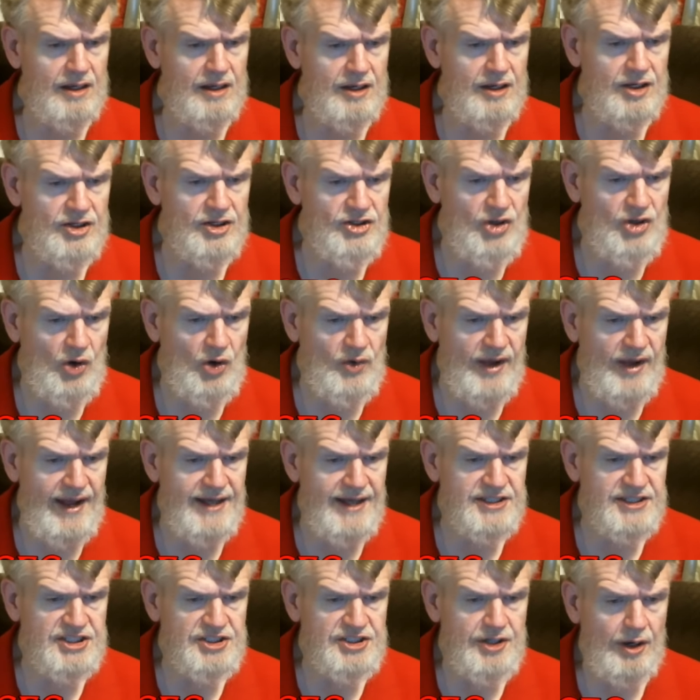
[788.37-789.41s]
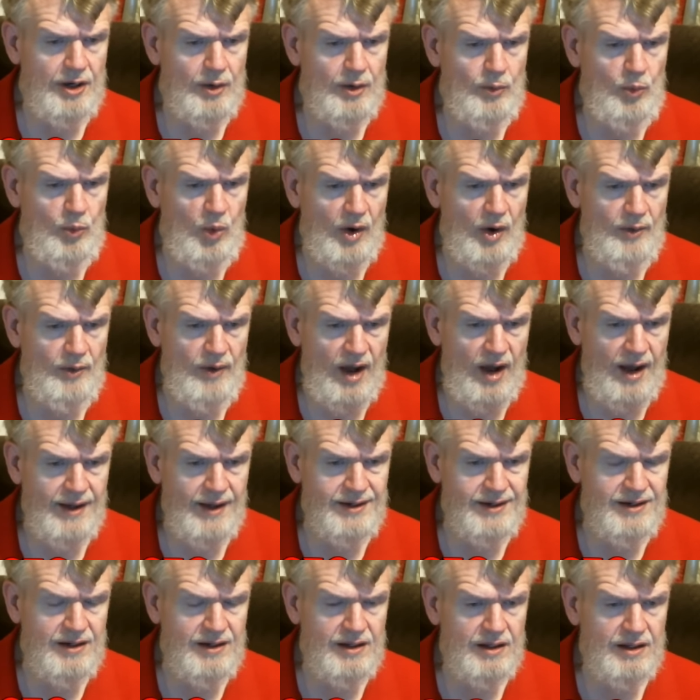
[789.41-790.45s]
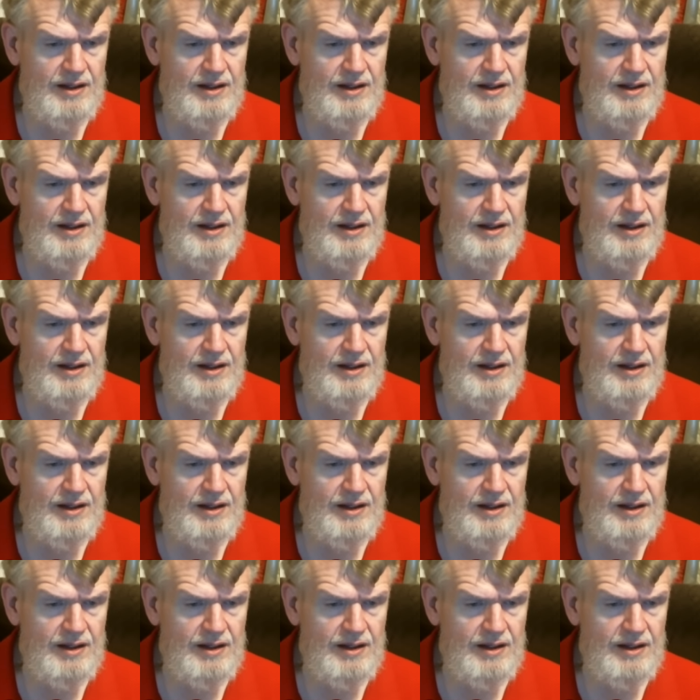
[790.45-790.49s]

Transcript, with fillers: Yogesh Waran.